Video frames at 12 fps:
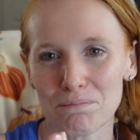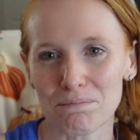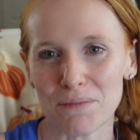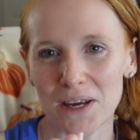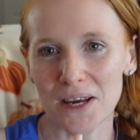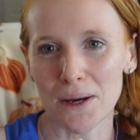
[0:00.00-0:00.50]

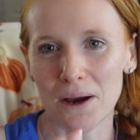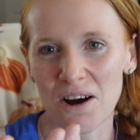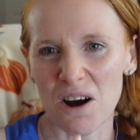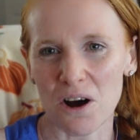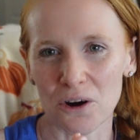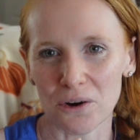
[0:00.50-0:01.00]
big
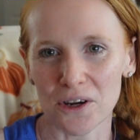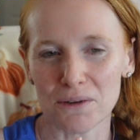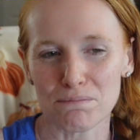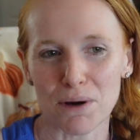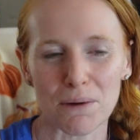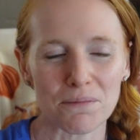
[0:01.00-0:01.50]

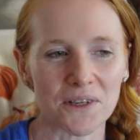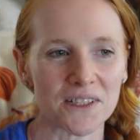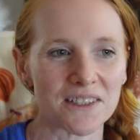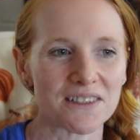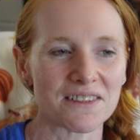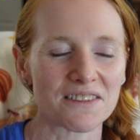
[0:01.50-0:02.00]
concrete
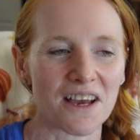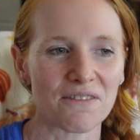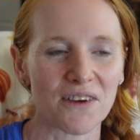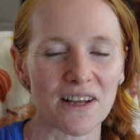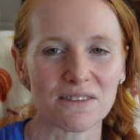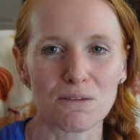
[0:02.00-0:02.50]
pumpkins.
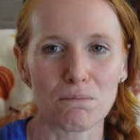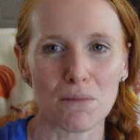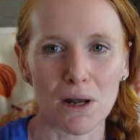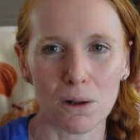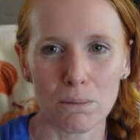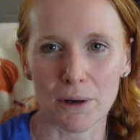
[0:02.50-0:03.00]
I've got some
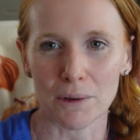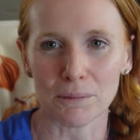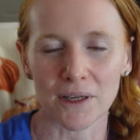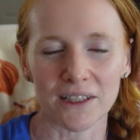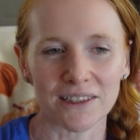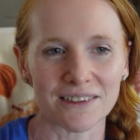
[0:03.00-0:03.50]
metal
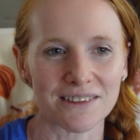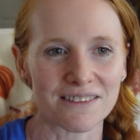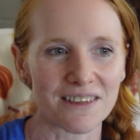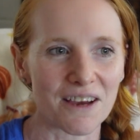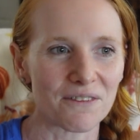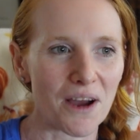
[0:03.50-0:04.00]

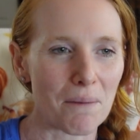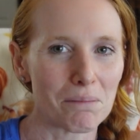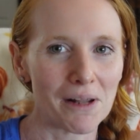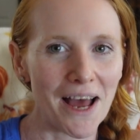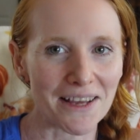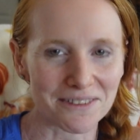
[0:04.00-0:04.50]
pumpkins. I've got
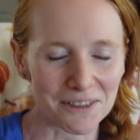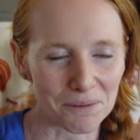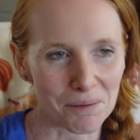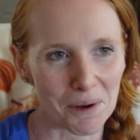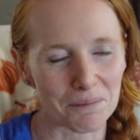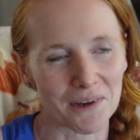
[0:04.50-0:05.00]

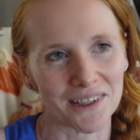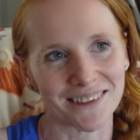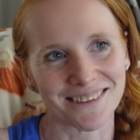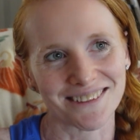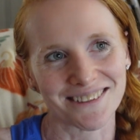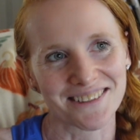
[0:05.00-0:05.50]
plastic
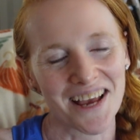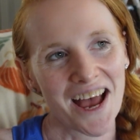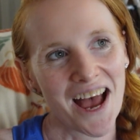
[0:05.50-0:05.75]
pumpkins.